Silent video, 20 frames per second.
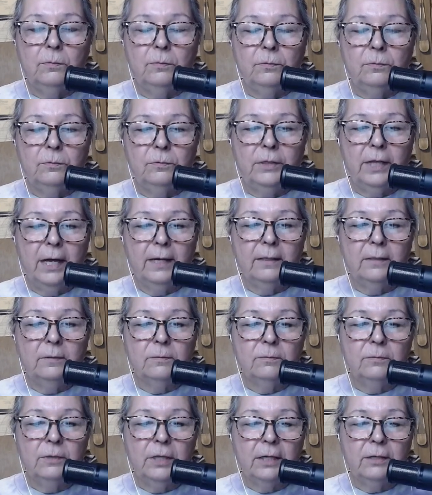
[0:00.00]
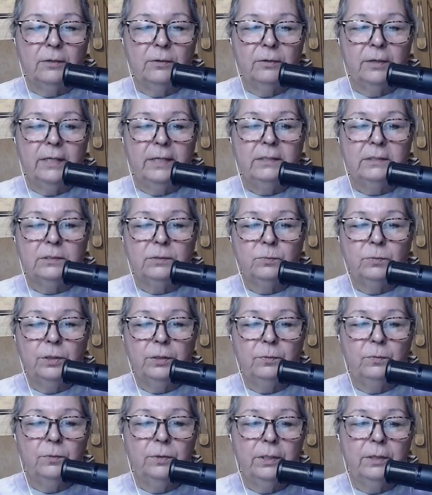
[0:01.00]
that grace
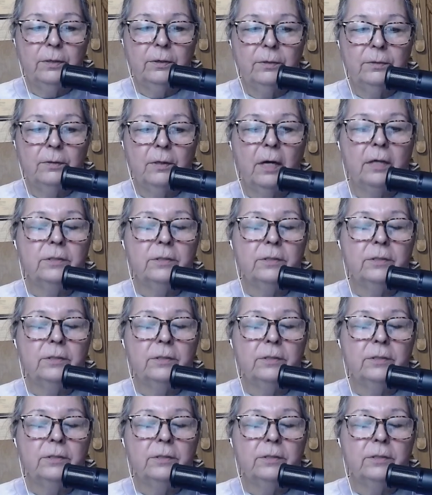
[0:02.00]
when we're not